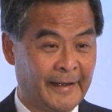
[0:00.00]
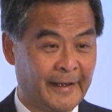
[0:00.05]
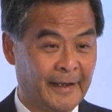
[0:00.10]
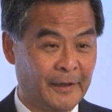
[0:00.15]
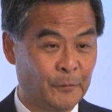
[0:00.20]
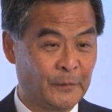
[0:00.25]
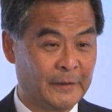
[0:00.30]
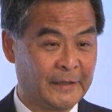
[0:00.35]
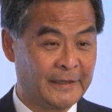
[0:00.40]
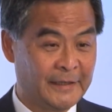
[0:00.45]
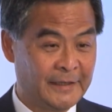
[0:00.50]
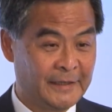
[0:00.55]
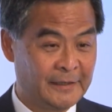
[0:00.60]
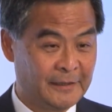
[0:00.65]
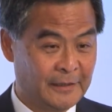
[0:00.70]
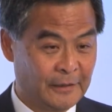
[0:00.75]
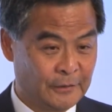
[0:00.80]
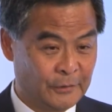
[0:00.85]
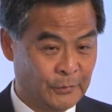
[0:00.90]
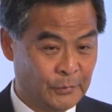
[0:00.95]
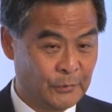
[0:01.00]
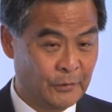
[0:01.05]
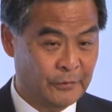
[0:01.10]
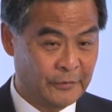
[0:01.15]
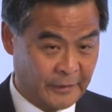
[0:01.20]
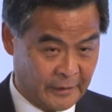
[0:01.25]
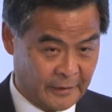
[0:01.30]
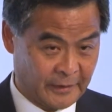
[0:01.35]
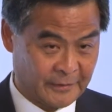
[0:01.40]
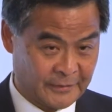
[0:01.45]
We need
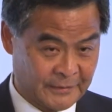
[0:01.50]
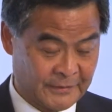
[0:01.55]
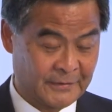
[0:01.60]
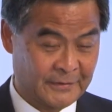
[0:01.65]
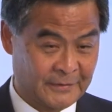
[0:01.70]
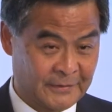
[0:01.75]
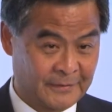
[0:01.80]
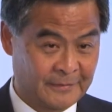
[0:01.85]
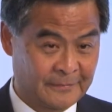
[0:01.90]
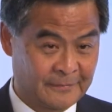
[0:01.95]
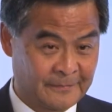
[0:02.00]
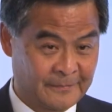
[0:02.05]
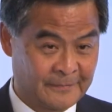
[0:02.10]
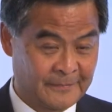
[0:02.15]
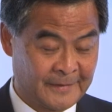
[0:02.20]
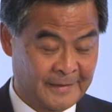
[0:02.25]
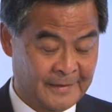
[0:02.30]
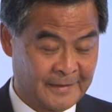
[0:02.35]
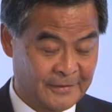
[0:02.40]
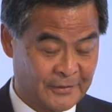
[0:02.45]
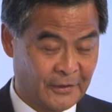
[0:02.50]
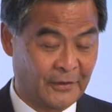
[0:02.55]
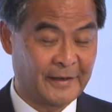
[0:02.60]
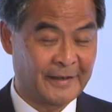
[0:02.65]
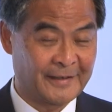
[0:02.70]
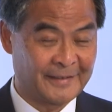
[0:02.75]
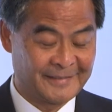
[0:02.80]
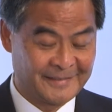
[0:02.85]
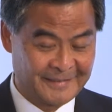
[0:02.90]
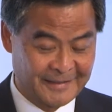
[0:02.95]
two-thirds.
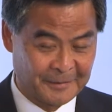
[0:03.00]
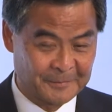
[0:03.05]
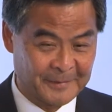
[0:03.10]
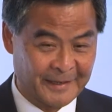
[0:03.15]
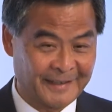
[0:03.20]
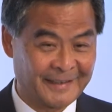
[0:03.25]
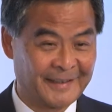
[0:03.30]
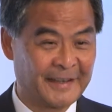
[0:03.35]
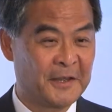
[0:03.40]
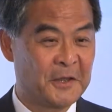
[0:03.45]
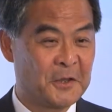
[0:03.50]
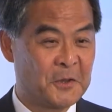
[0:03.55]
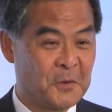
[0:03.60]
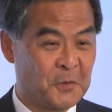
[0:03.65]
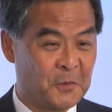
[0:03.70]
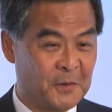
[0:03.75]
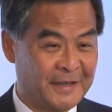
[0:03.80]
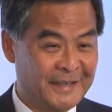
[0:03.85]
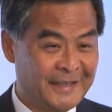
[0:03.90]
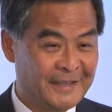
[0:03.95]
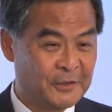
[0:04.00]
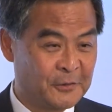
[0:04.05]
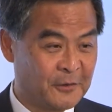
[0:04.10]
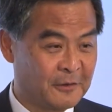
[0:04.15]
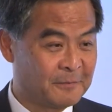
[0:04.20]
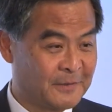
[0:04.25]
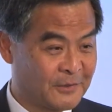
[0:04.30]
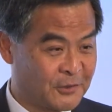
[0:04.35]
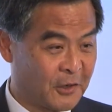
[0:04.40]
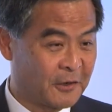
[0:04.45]
Sorry, come again. We need to
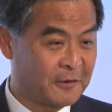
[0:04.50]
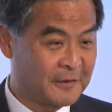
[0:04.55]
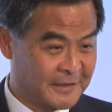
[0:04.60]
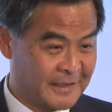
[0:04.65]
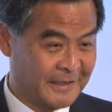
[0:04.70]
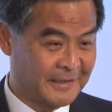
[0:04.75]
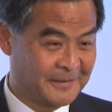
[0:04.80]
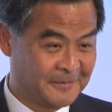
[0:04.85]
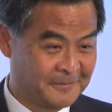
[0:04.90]
have majority